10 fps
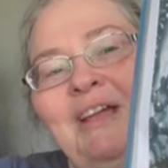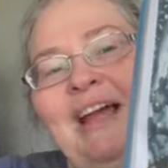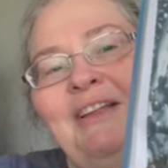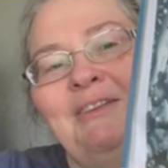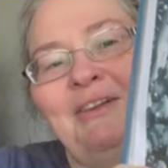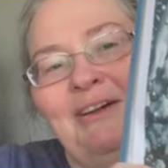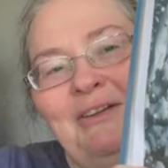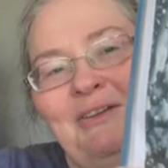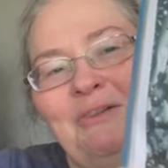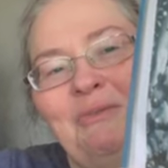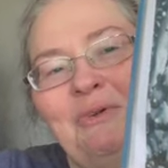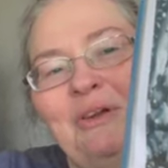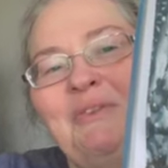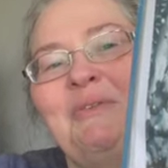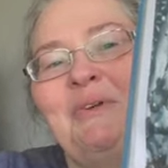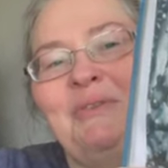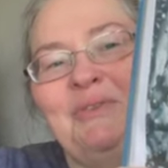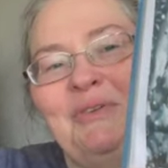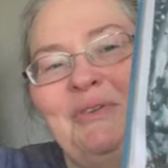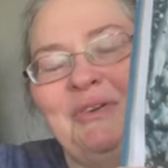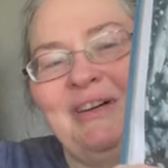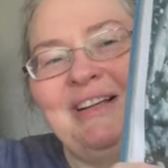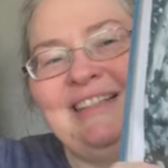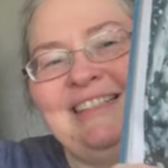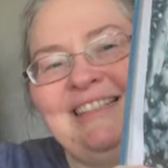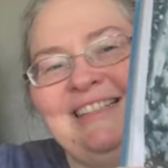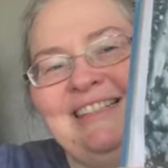count lugana 1/1 full cross,